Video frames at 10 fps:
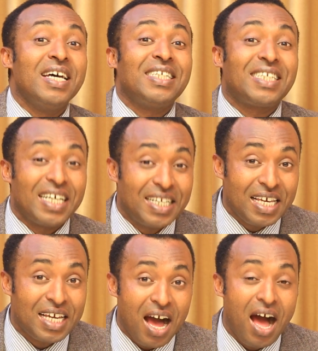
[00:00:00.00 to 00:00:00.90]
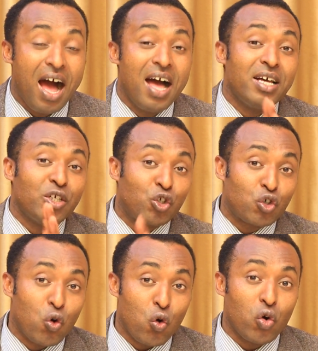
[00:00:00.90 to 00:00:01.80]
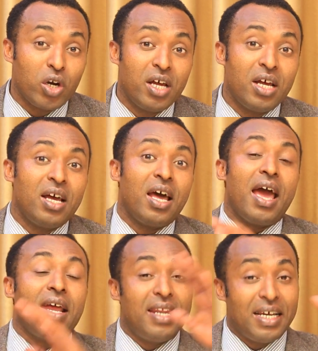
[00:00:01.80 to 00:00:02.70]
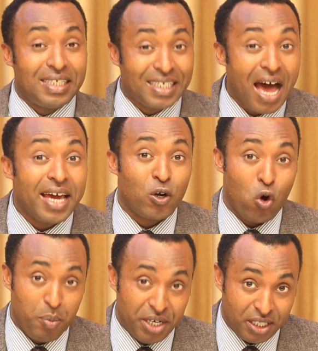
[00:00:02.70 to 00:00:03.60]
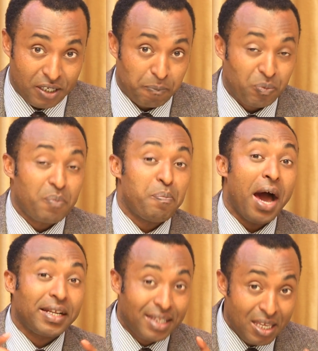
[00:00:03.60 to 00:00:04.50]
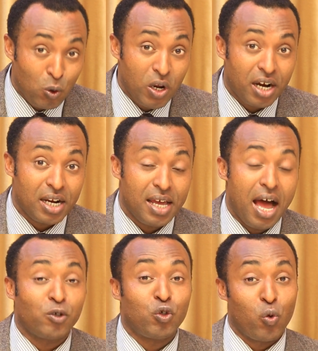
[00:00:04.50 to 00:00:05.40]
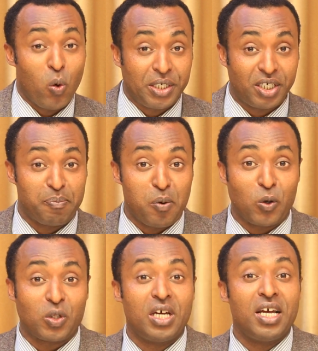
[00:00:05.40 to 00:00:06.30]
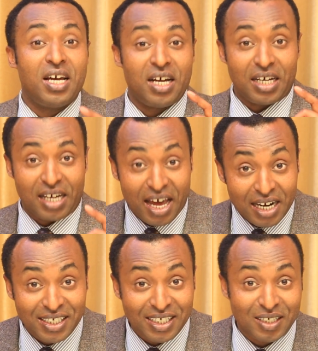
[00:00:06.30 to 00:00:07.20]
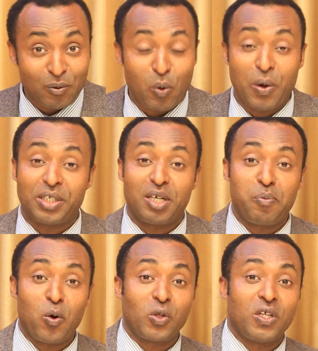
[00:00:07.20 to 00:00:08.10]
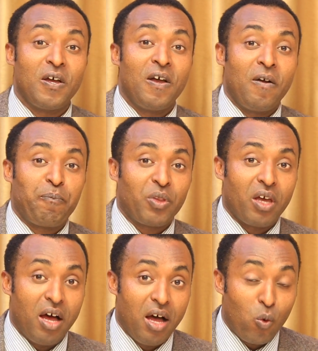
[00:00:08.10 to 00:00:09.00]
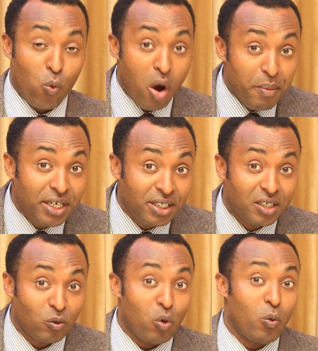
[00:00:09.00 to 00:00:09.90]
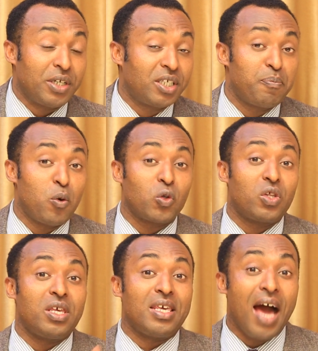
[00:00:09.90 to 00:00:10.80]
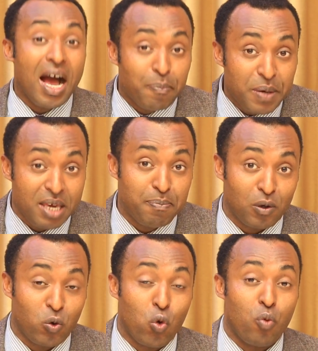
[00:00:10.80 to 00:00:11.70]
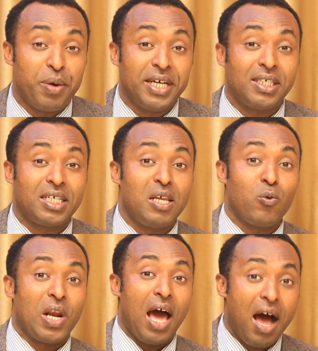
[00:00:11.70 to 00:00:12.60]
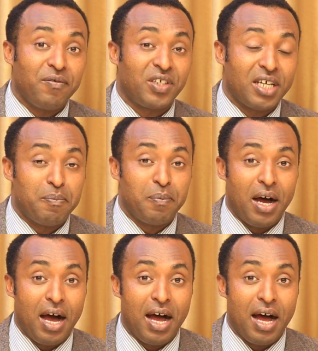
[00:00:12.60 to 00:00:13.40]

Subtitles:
Sedika school and the entire community. Particularly, actually, we want to support girls, we want to support women, we want to support young people who basically will have some